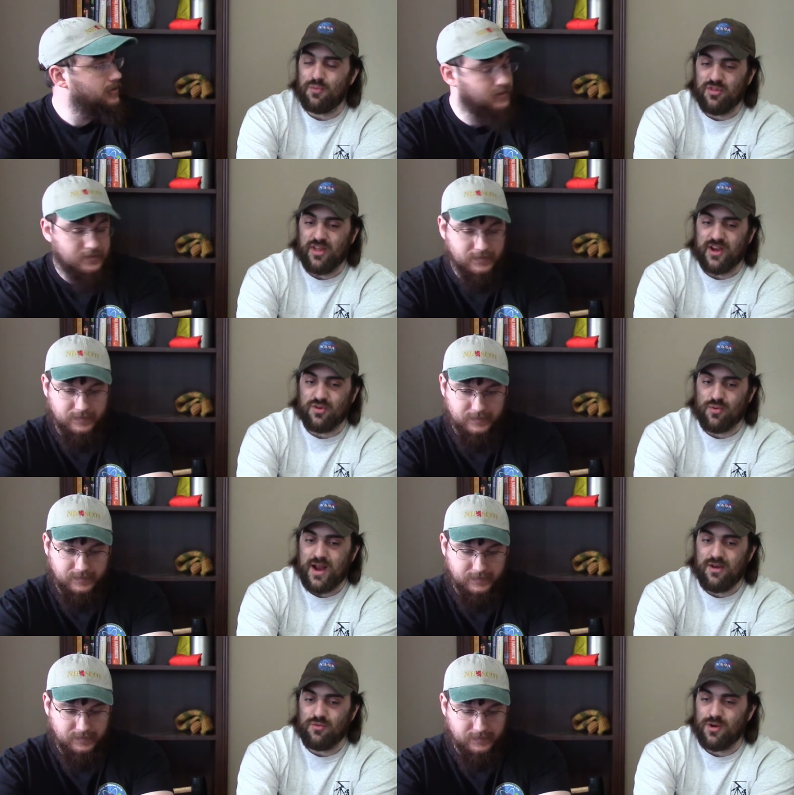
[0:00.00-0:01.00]
Speaker 1: with like
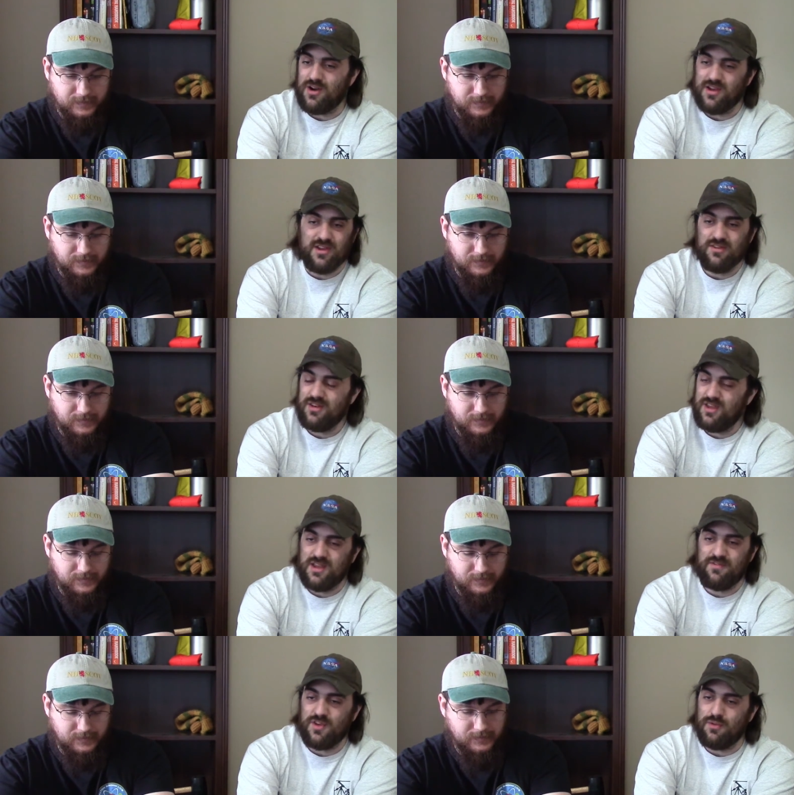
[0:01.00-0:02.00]
ground where it,
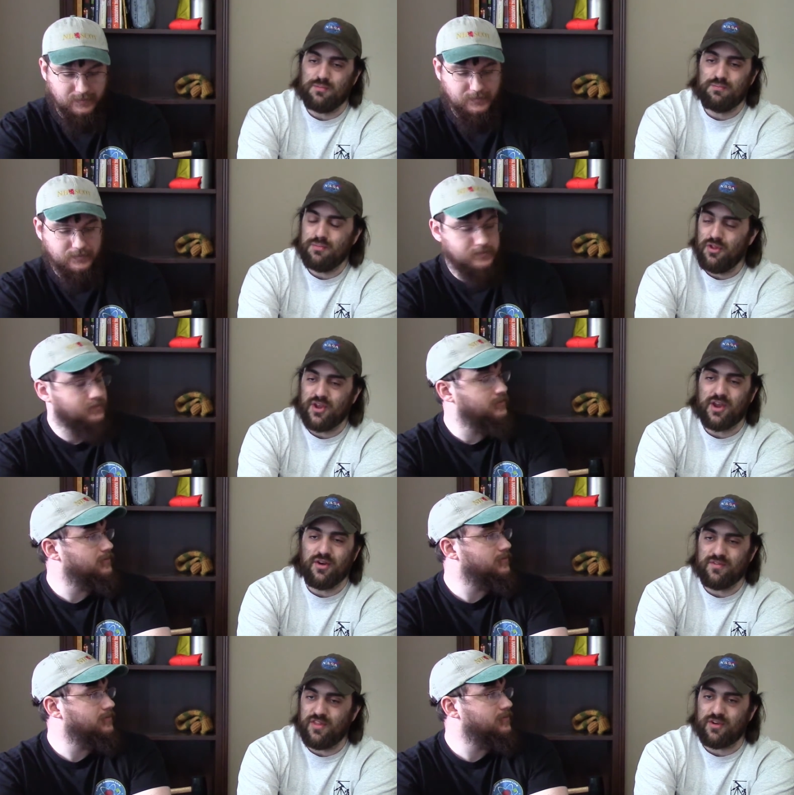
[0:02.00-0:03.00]
if you pulling
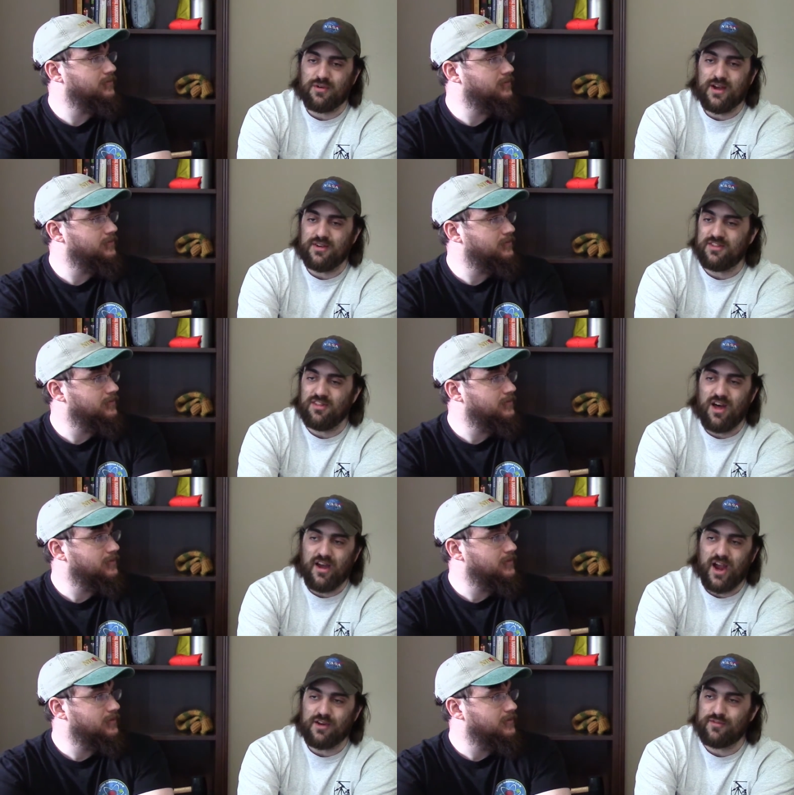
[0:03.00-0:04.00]
it over the ground, it's a
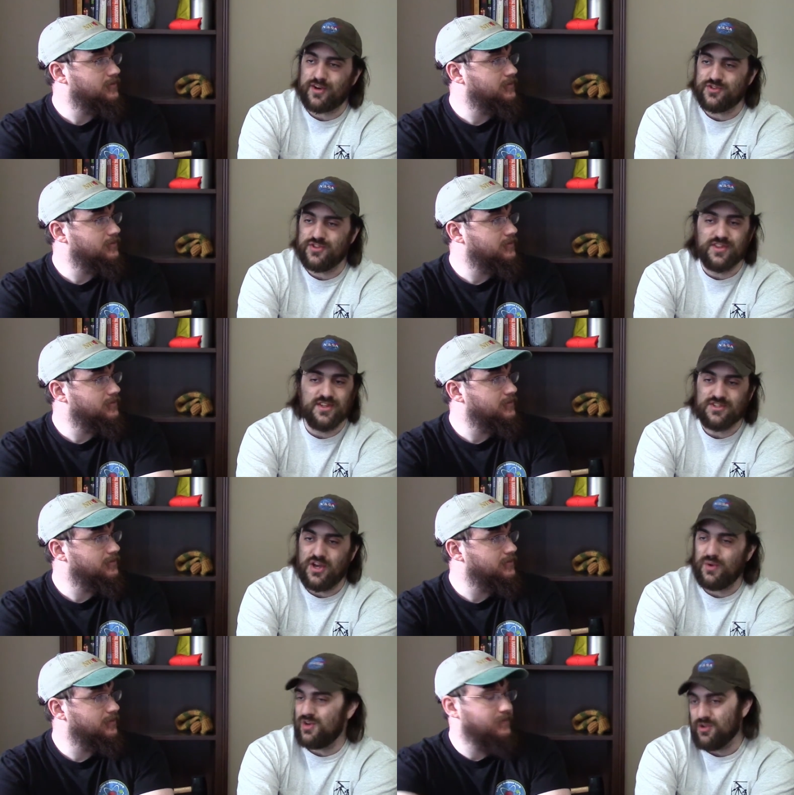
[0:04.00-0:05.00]
lot higher friction than the
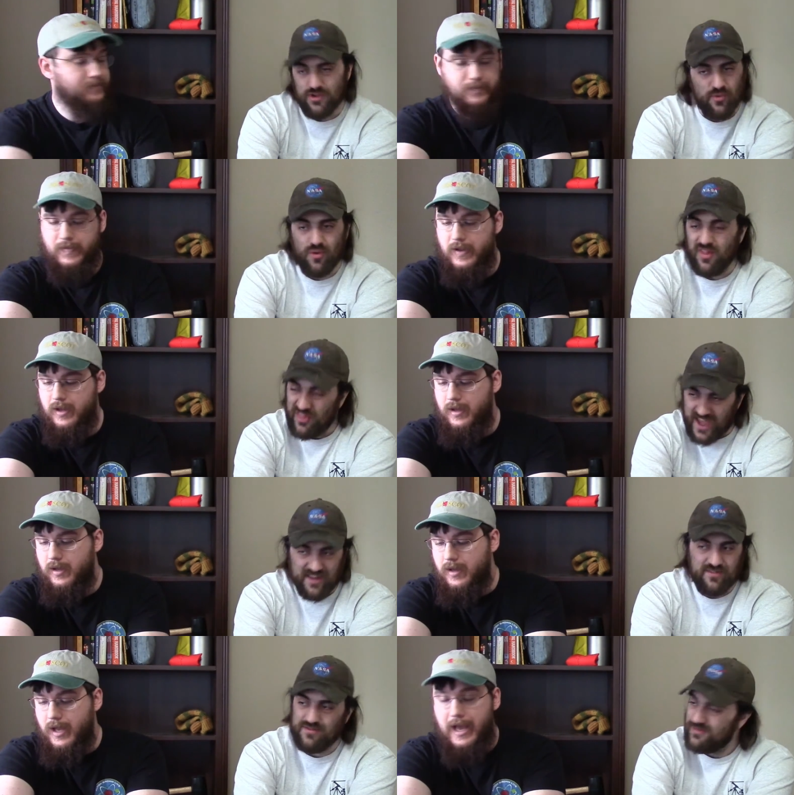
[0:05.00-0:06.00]
snow, and you don't want
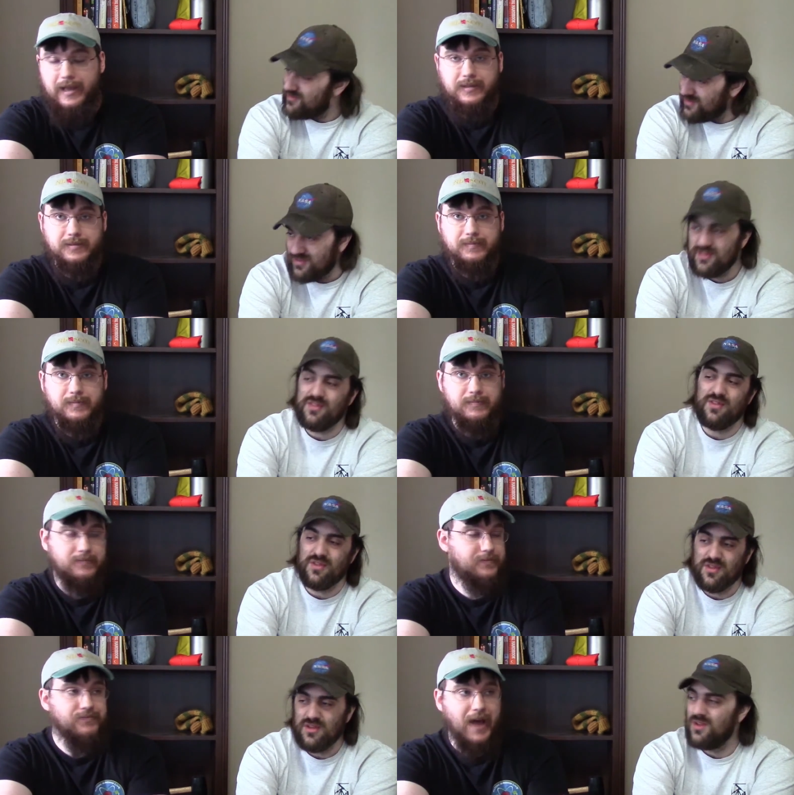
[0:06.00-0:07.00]
that.
Speaker 2: And
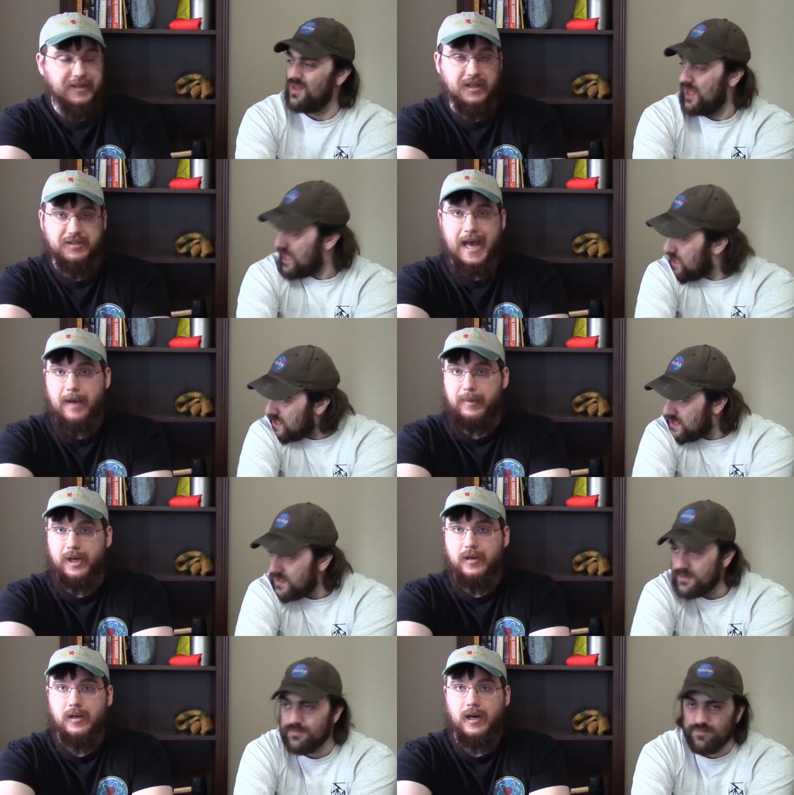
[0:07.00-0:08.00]
that does
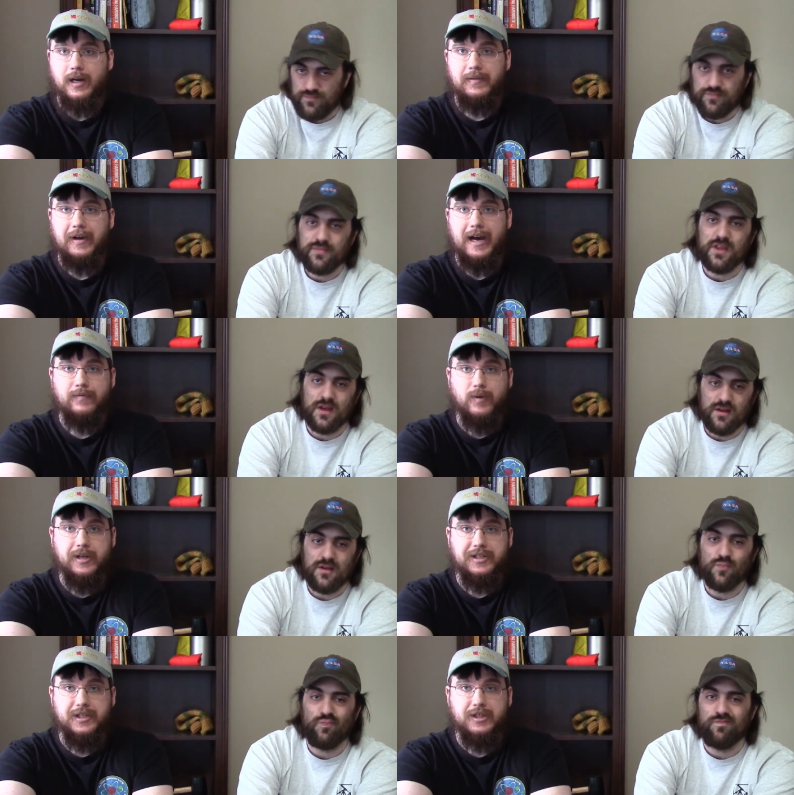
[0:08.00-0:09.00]
happen. Uh, that I've
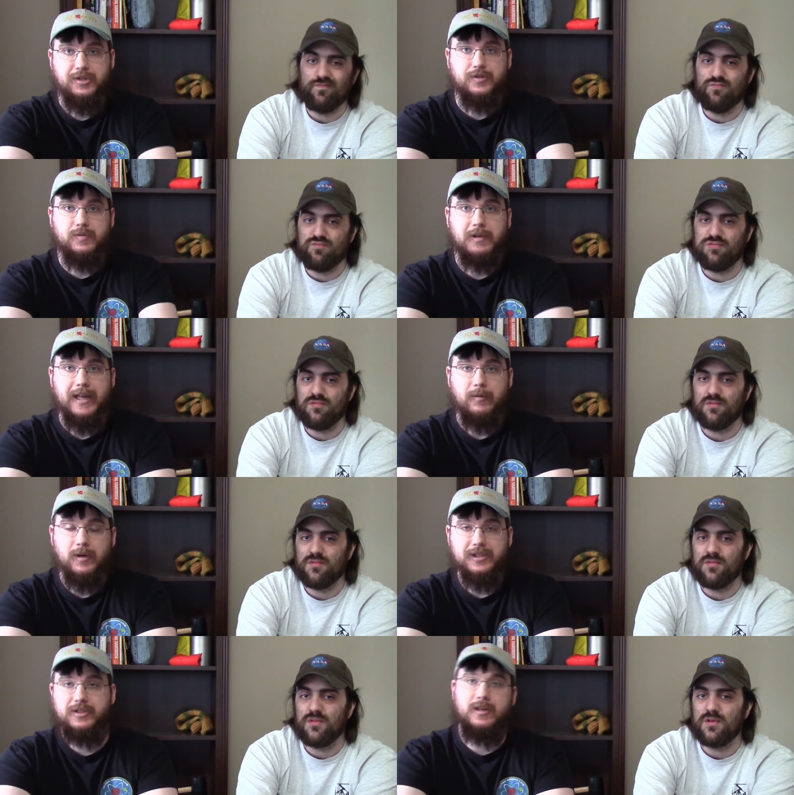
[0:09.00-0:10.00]
run into issues where that
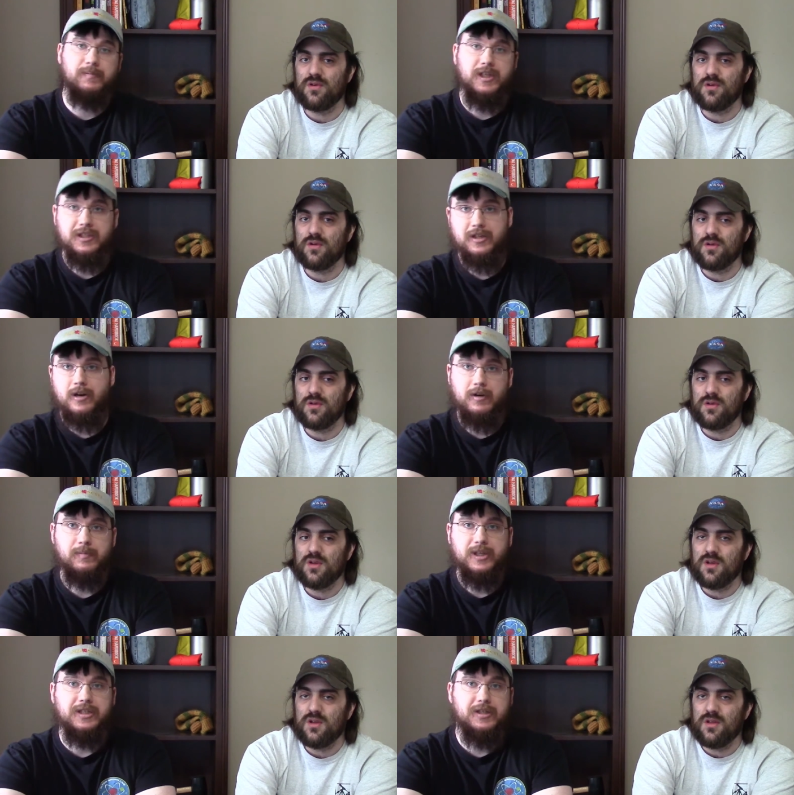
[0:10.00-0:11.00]
where it's complete snow,
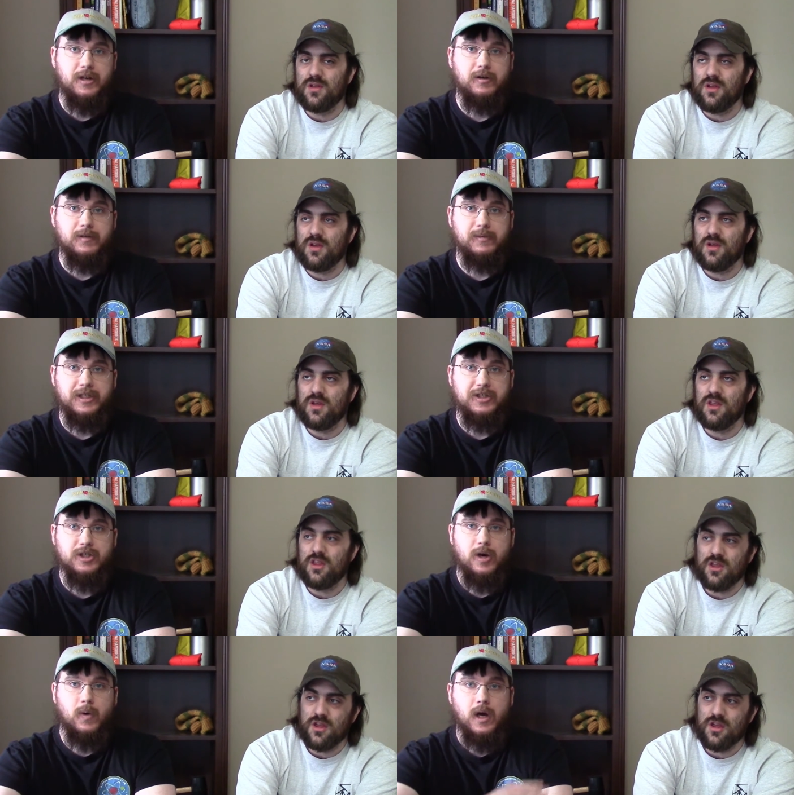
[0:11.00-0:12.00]
complete snow, complete snow